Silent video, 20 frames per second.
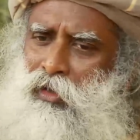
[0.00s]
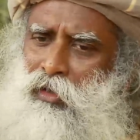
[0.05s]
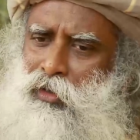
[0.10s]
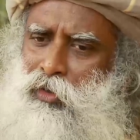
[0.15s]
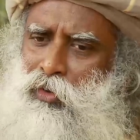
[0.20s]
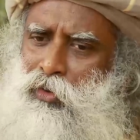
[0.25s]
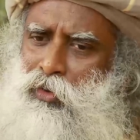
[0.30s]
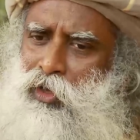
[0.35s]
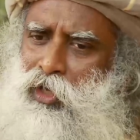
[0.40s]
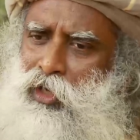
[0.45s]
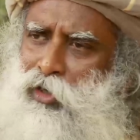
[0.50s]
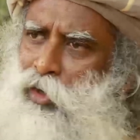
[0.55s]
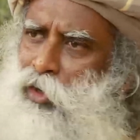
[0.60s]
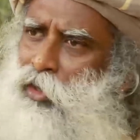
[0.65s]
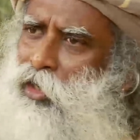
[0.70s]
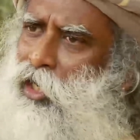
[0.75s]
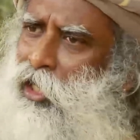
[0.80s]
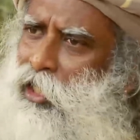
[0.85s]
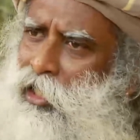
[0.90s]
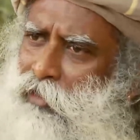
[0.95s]
You did
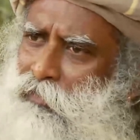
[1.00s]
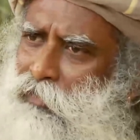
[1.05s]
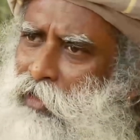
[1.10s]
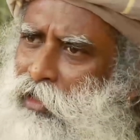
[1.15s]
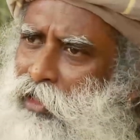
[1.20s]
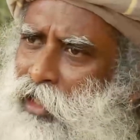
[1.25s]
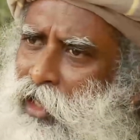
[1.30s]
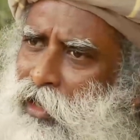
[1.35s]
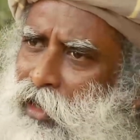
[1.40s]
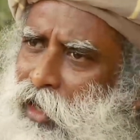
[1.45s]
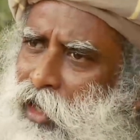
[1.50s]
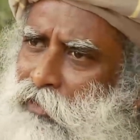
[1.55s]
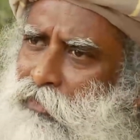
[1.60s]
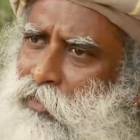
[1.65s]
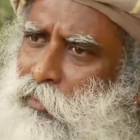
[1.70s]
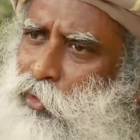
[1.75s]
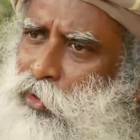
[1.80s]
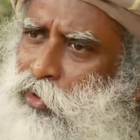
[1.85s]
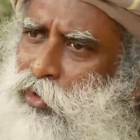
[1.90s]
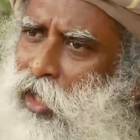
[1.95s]
not cultivate that right
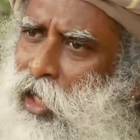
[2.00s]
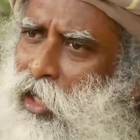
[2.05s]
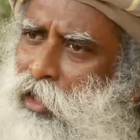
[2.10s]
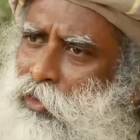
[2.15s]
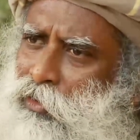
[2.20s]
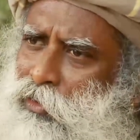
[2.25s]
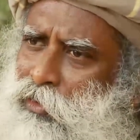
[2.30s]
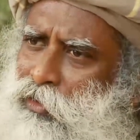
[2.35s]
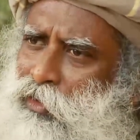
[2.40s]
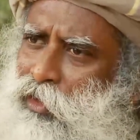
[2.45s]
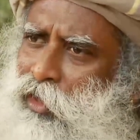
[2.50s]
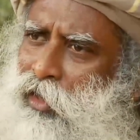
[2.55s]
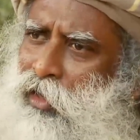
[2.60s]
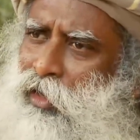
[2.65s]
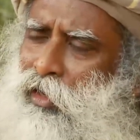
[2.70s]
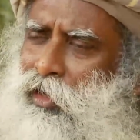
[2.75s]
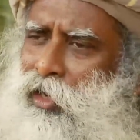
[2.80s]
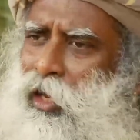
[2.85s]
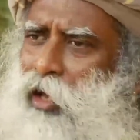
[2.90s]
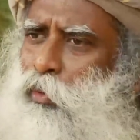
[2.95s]
from your childhood.
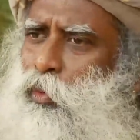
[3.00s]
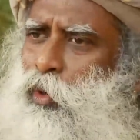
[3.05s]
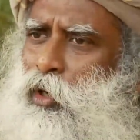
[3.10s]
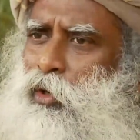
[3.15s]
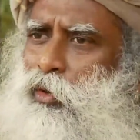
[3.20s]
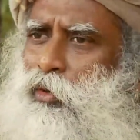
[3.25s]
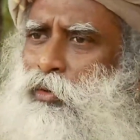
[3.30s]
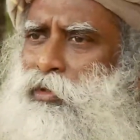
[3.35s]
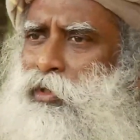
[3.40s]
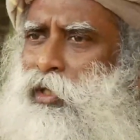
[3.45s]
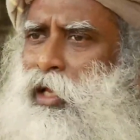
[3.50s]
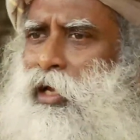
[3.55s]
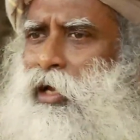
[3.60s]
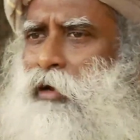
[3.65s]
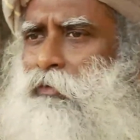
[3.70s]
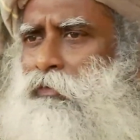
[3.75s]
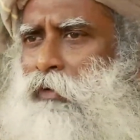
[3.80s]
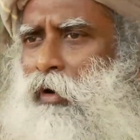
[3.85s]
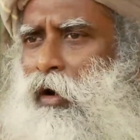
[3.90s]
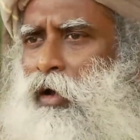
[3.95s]
Now it looks like
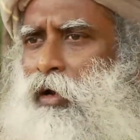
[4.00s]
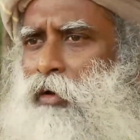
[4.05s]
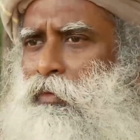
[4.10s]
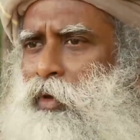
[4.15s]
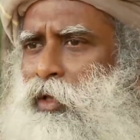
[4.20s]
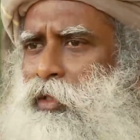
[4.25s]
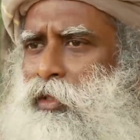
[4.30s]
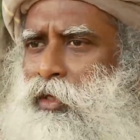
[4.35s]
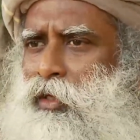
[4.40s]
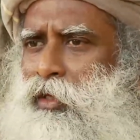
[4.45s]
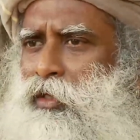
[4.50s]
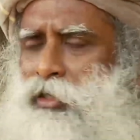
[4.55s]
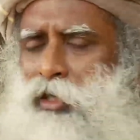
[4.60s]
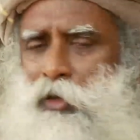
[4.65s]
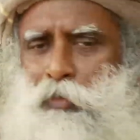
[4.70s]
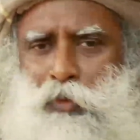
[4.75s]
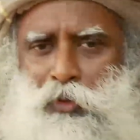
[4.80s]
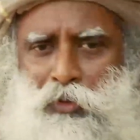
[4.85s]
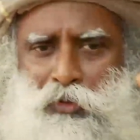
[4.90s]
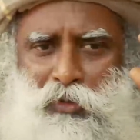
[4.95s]
a faraway thing.
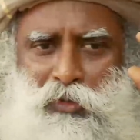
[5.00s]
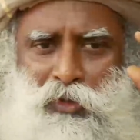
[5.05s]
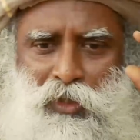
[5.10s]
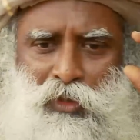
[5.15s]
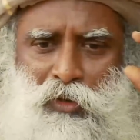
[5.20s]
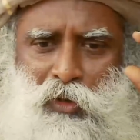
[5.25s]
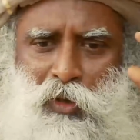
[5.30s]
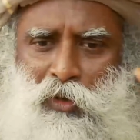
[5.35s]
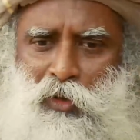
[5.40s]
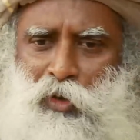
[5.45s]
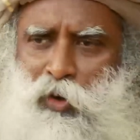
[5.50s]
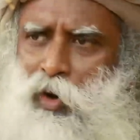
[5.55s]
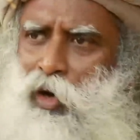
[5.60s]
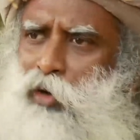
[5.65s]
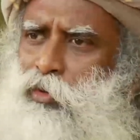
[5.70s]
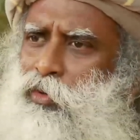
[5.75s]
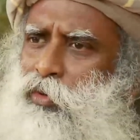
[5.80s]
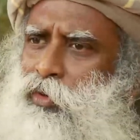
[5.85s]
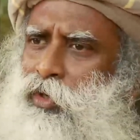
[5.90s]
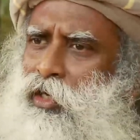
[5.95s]
Suppose you did not know
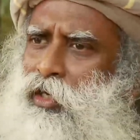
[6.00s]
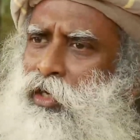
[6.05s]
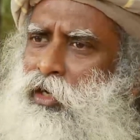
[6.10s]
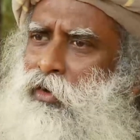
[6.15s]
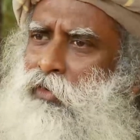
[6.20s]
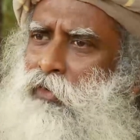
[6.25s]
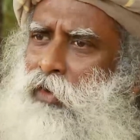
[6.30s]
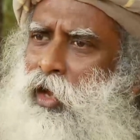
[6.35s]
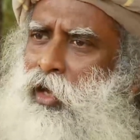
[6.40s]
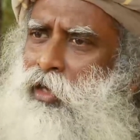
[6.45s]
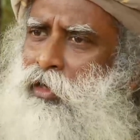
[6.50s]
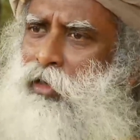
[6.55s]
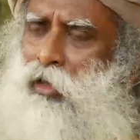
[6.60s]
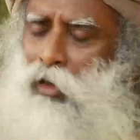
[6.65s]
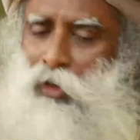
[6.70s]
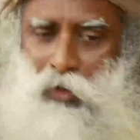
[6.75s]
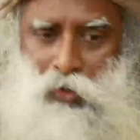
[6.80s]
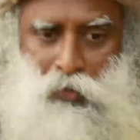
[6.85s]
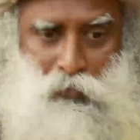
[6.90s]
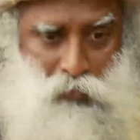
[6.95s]
how to read and write.
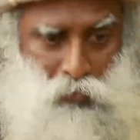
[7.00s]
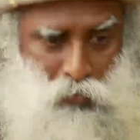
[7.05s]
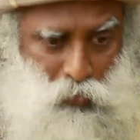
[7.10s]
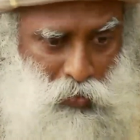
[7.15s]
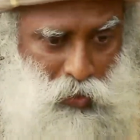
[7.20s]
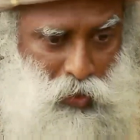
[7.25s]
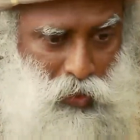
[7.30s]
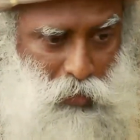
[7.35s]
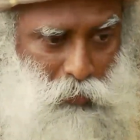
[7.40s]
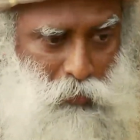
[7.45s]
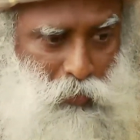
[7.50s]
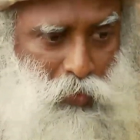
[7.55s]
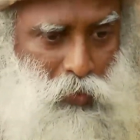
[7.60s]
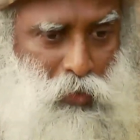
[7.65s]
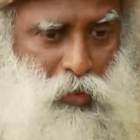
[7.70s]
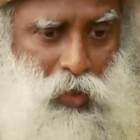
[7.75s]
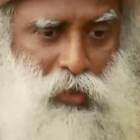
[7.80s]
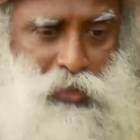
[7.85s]
If you look at a book